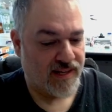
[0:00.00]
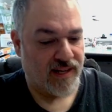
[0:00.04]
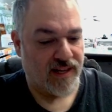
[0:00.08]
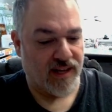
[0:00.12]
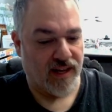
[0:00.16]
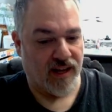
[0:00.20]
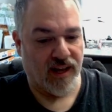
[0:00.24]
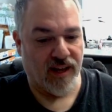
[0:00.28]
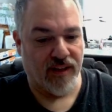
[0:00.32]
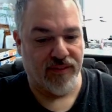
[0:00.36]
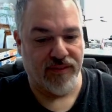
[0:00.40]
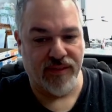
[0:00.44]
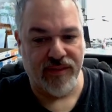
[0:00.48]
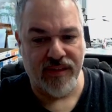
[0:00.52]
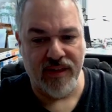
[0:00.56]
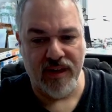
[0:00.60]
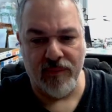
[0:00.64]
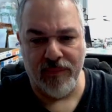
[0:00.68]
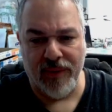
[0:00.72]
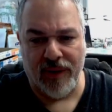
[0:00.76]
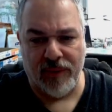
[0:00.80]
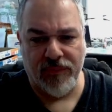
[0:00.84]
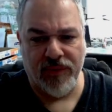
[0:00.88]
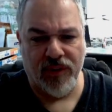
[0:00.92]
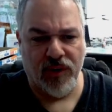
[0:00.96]
The thing
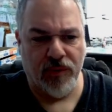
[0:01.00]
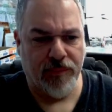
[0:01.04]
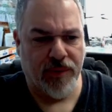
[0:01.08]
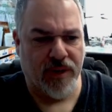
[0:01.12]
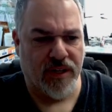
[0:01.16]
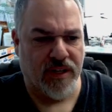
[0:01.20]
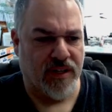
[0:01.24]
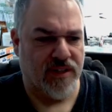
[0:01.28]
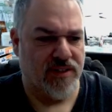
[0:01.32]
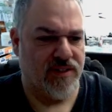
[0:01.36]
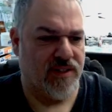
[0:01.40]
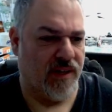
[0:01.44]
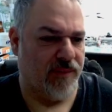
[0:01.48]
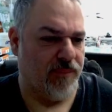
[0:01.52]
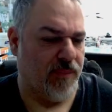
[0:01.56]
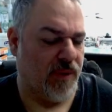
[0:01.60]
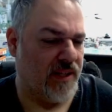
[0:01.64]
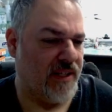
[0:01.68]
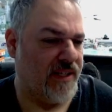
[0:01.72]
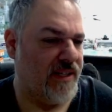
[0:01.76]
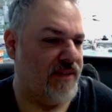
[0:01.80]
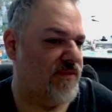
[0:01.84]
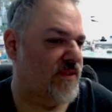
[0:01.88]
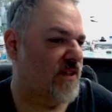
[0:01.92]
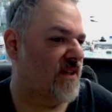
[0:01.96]
about milliput is I
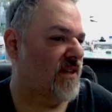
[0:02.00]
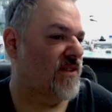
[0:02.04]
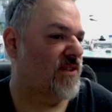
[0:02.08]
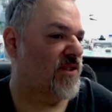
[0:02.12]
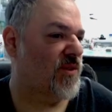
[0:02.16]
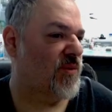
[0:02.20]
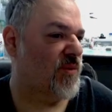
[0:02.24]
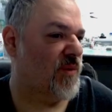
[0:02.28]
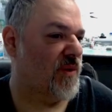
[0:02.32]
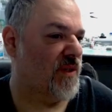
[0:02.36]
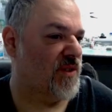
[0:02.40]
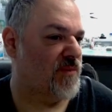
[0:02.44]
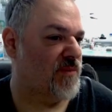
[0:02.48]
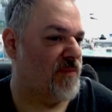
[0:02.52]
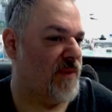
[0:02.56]
believe that it's